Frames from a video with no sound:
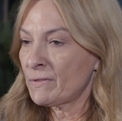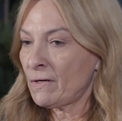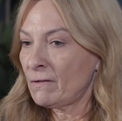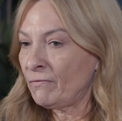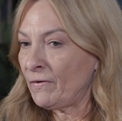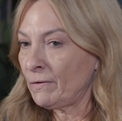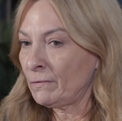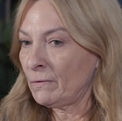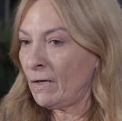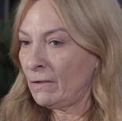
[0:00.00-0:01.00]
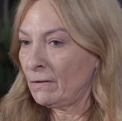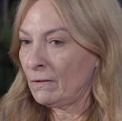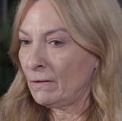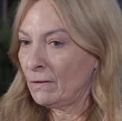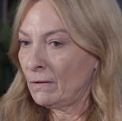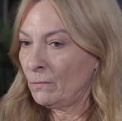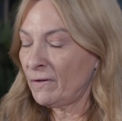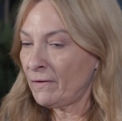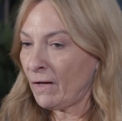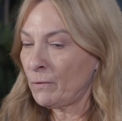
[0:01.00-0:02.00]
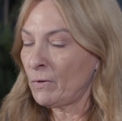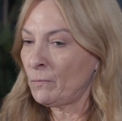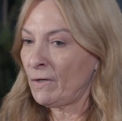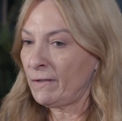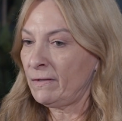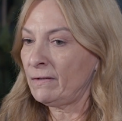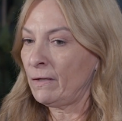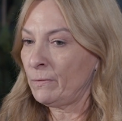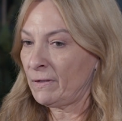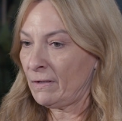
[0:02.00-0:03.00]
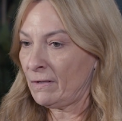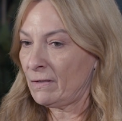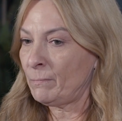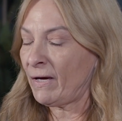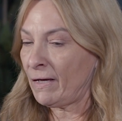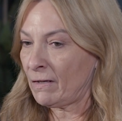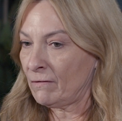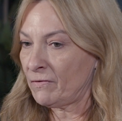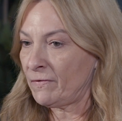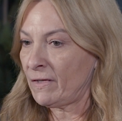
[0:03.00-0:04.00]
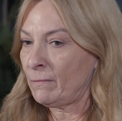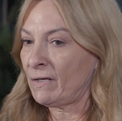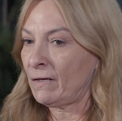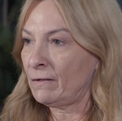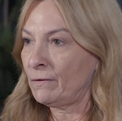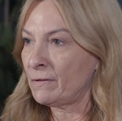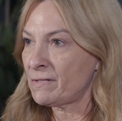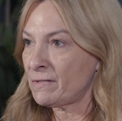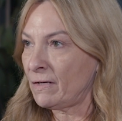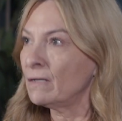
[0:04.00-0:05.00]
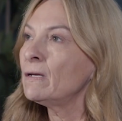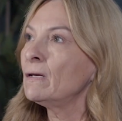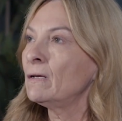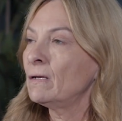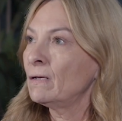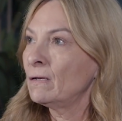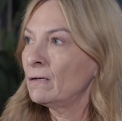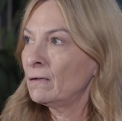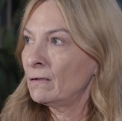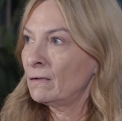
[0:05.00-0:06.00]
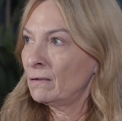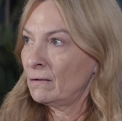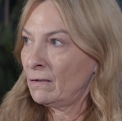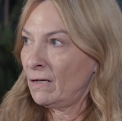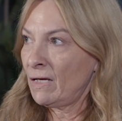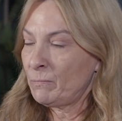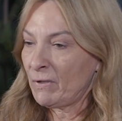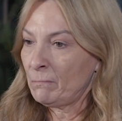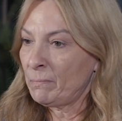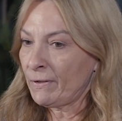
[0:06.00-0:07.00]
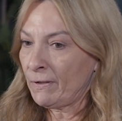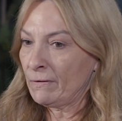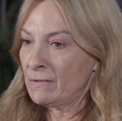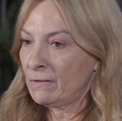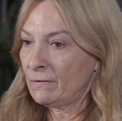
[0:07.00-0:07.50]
I was on the phone with the 911, they were getting the bike off of him, and I noticed that he had been burnt.